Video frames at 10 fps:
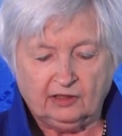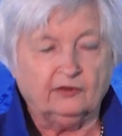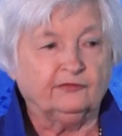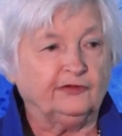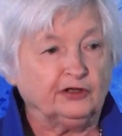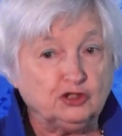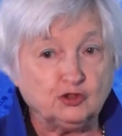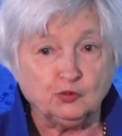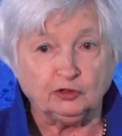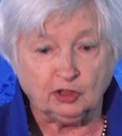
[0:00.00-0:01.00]

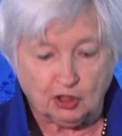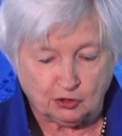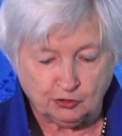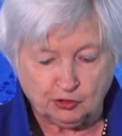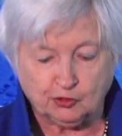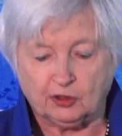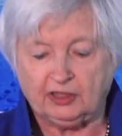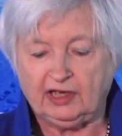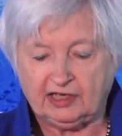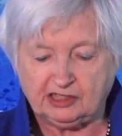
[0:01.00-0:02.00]
Funds will go
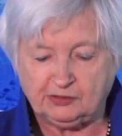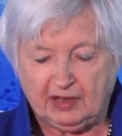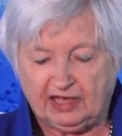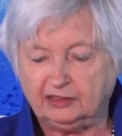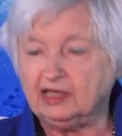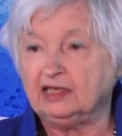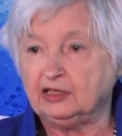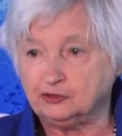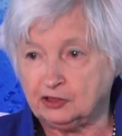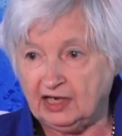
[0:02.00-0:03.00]
toward expanding
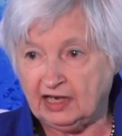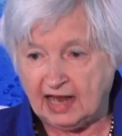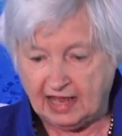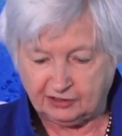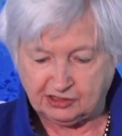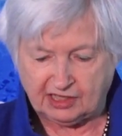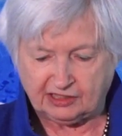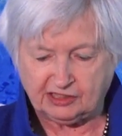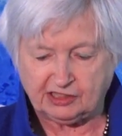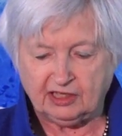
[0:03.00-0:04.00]
internet
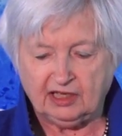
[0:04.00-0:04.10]
access,